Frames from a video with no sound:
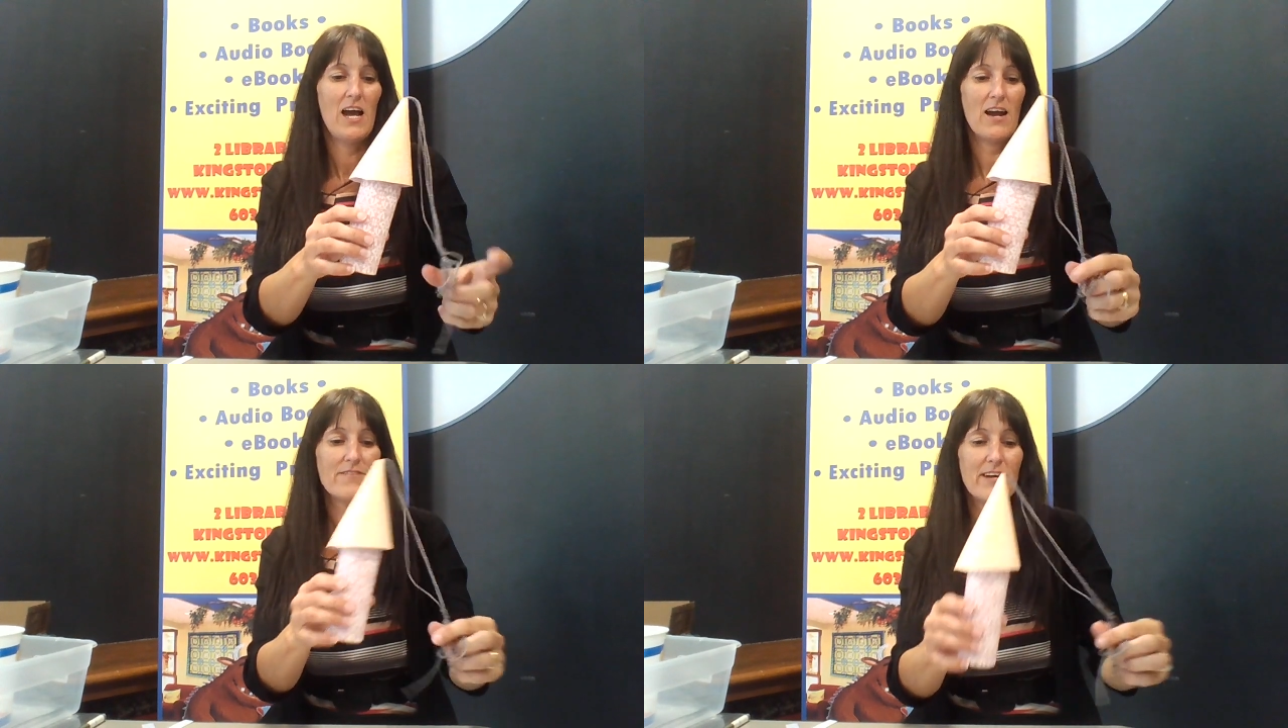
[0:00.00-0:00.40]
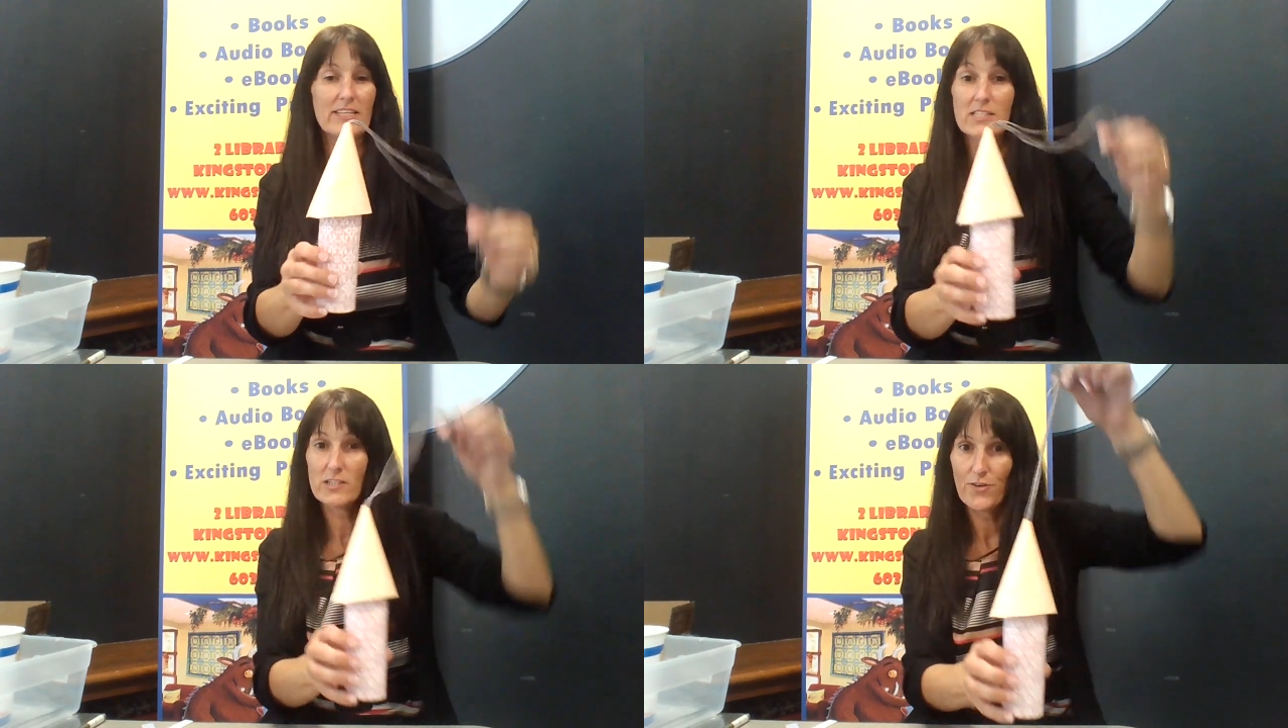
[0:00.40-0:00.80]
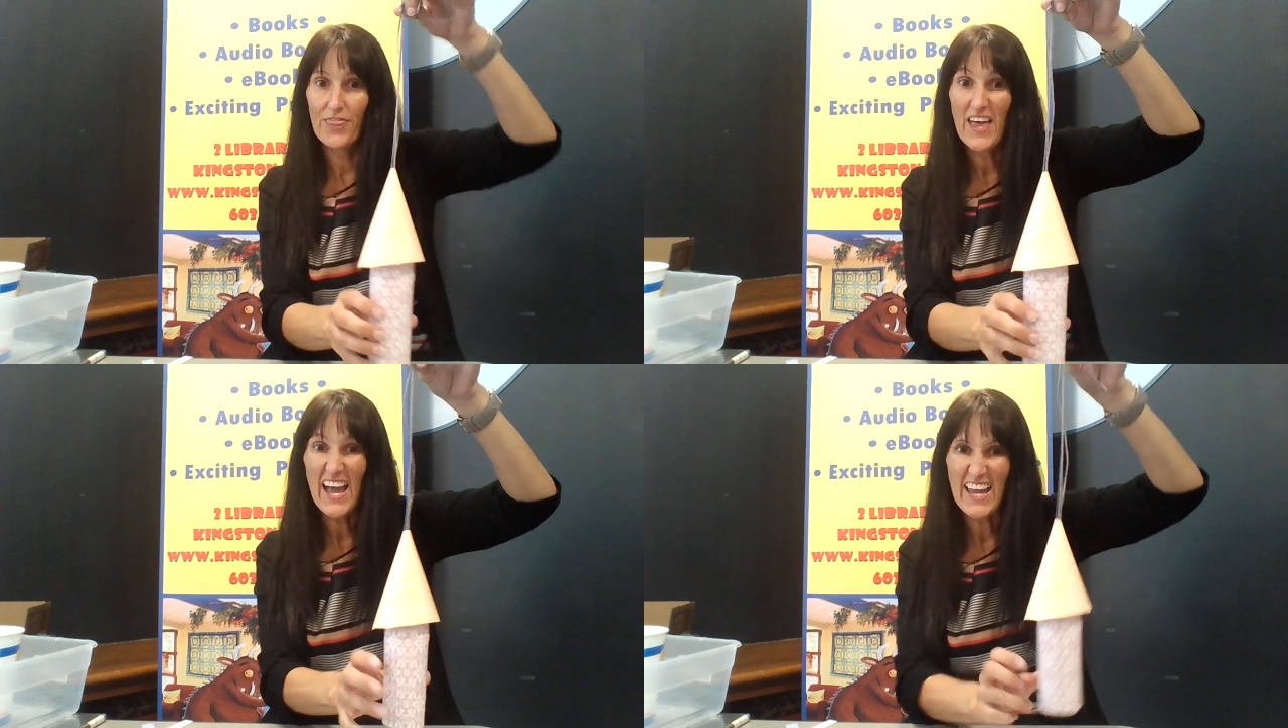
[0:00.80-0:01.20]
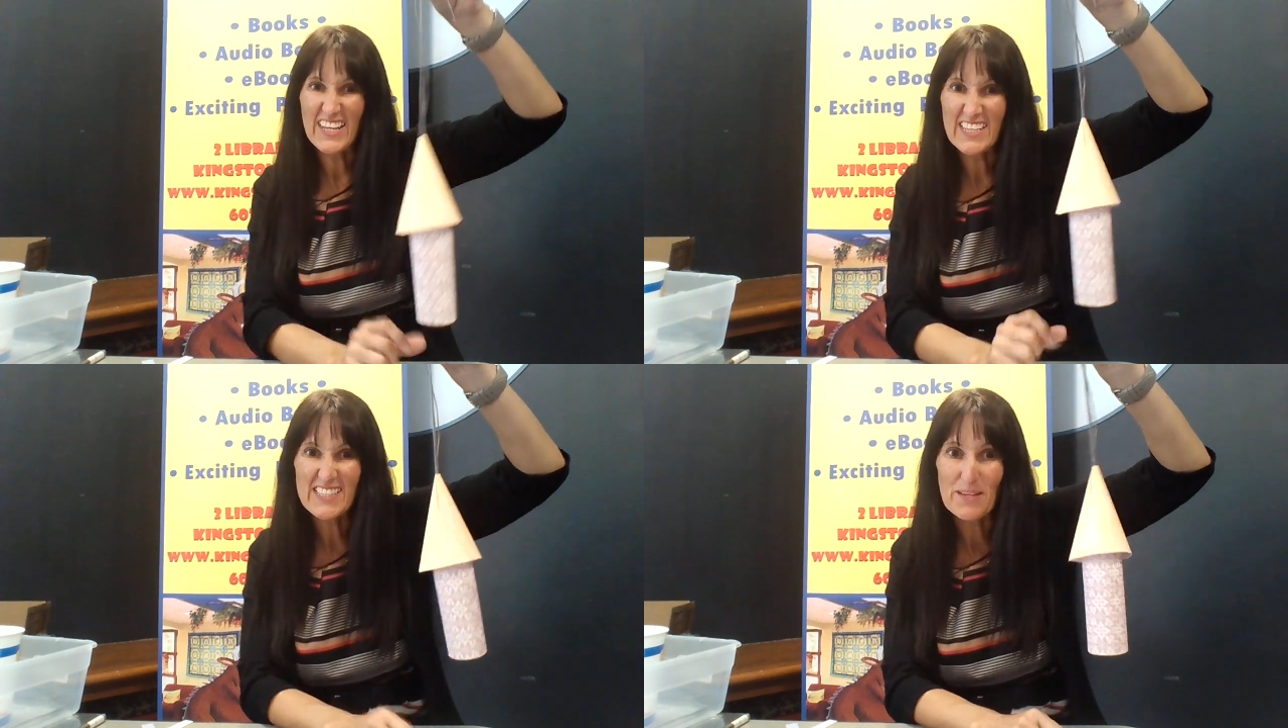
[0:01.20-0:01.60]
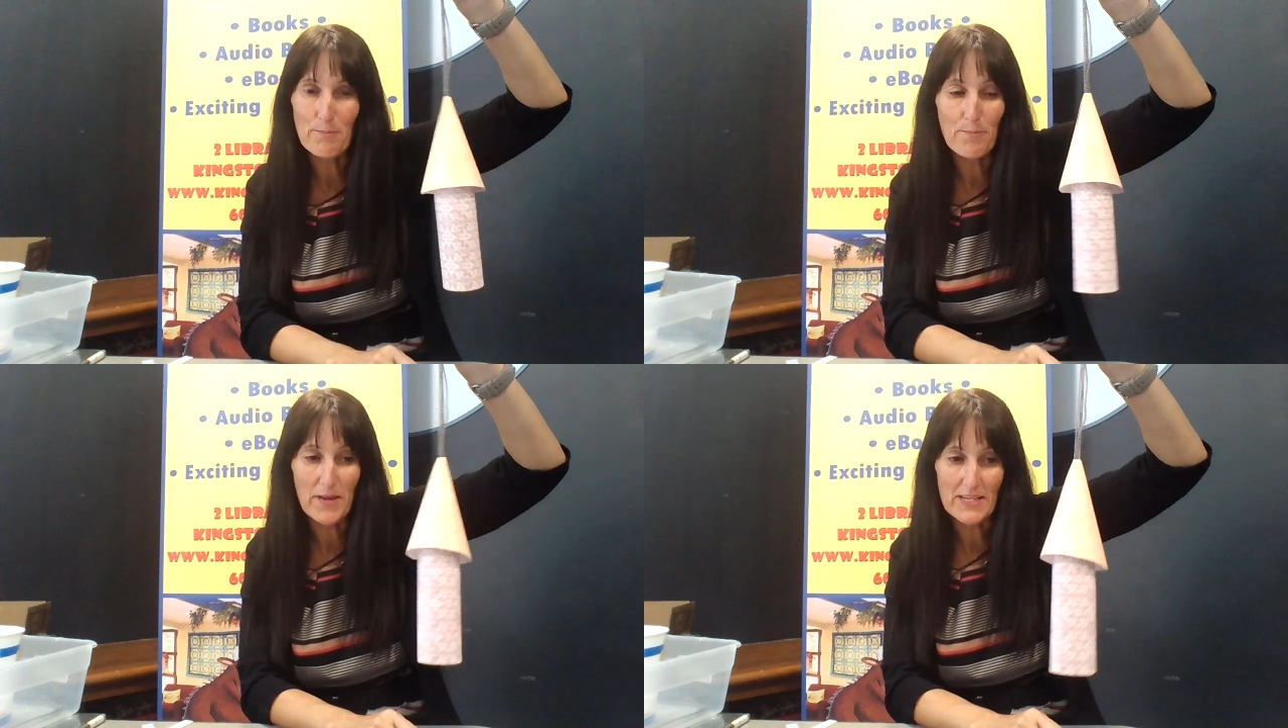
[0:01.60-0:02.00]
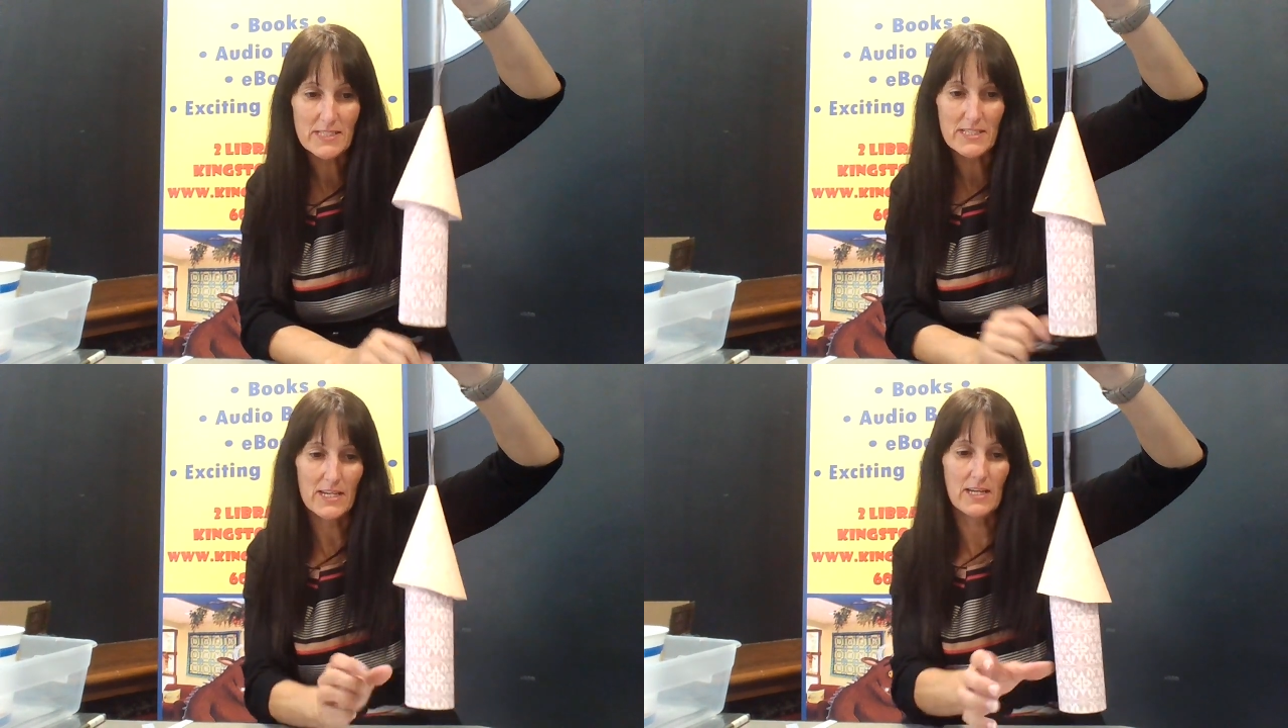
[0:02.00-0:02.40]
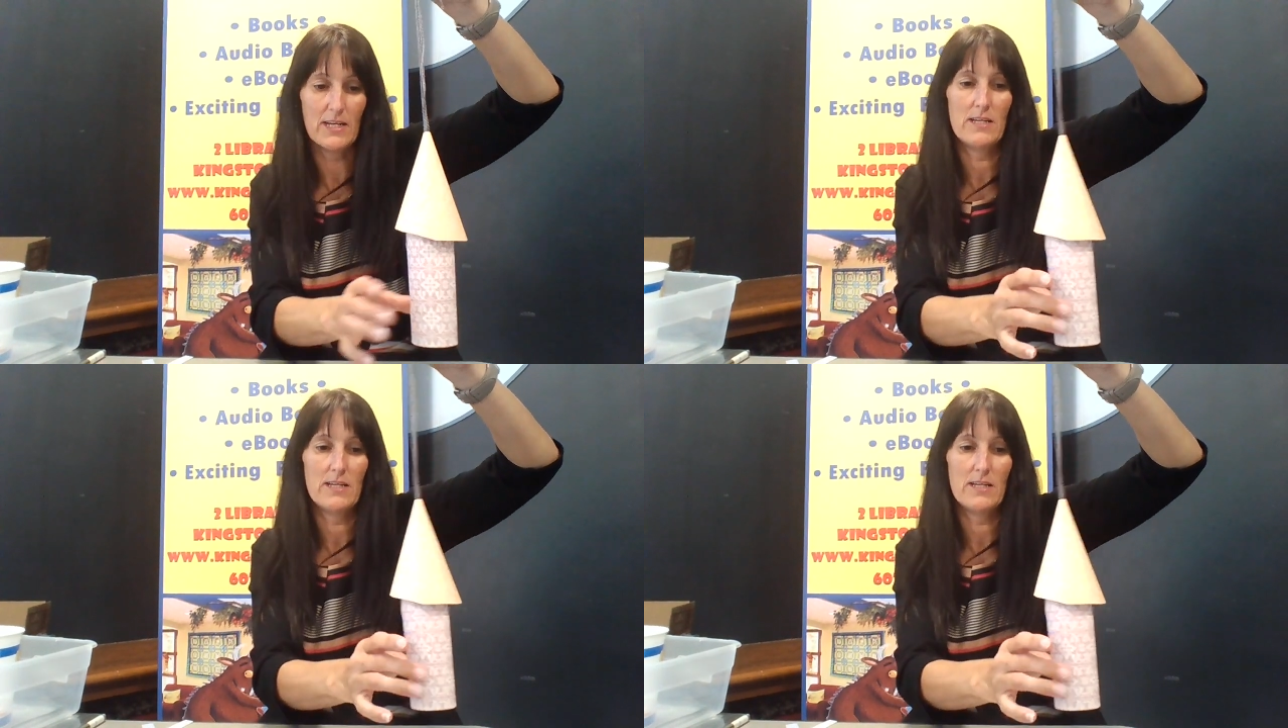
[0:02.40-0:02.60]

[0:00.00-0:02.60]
All right, so that is the basic